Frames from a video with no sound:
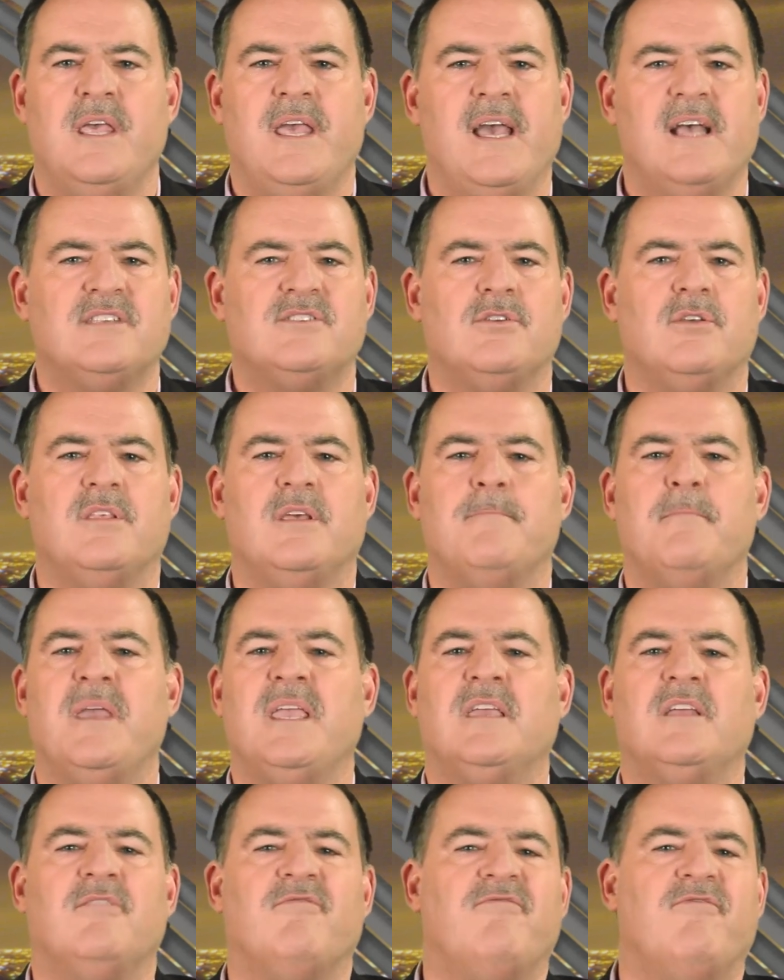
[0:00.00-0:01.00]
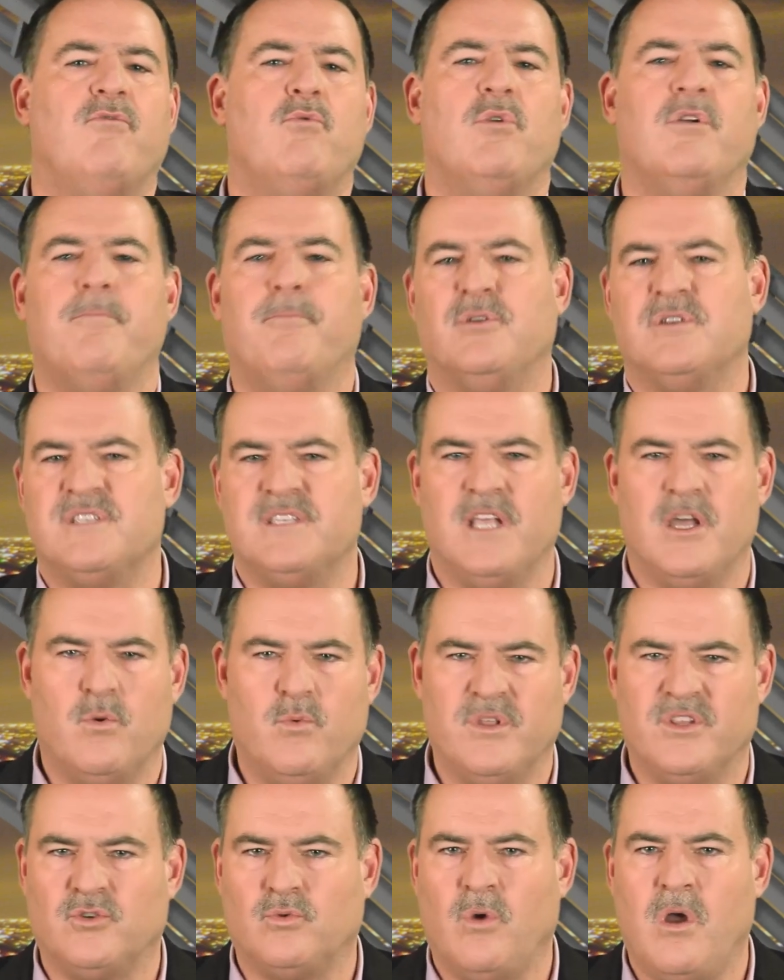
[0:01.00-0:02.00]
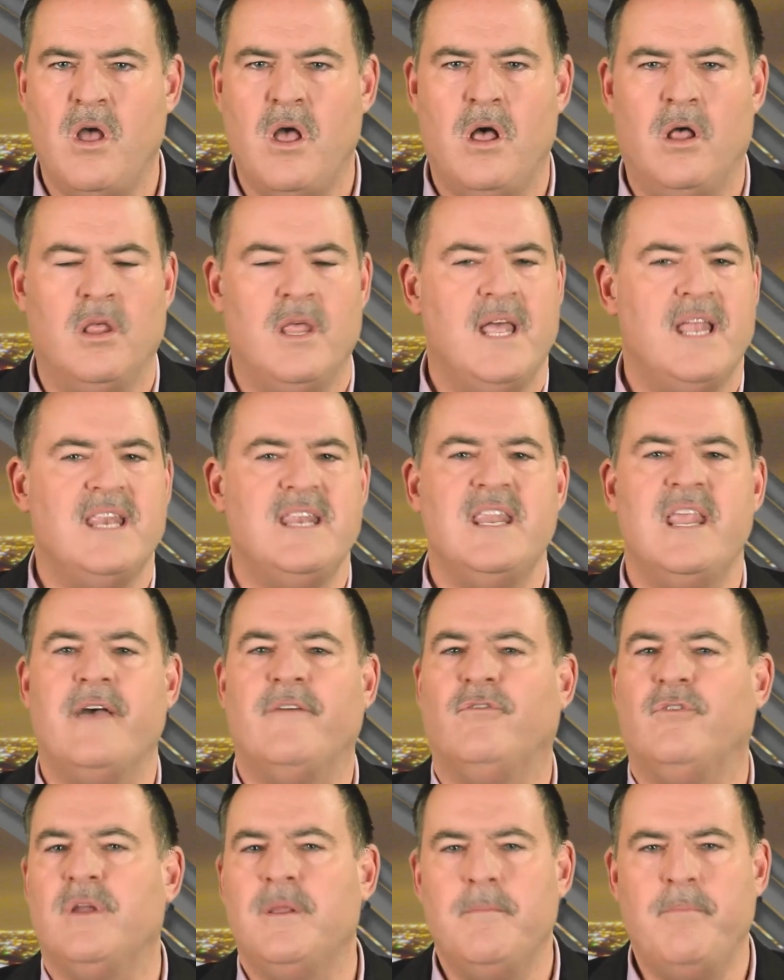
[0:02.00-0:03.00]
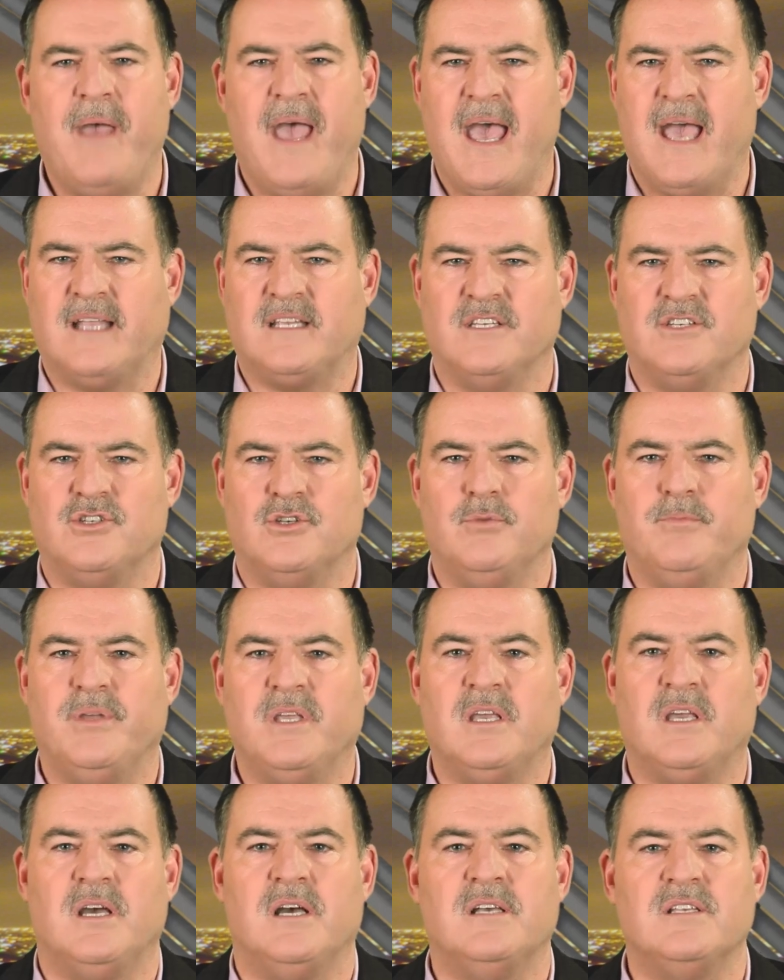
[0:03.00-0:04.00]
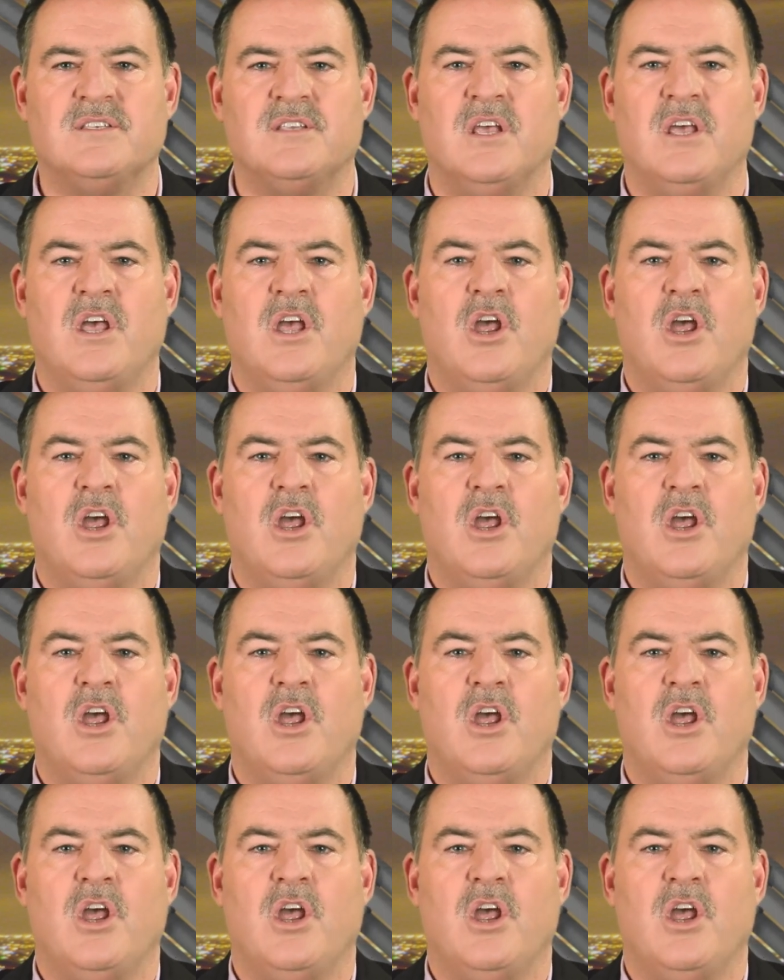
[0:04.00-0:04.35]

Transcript: And so that making a 4% withdrawal never impacted you because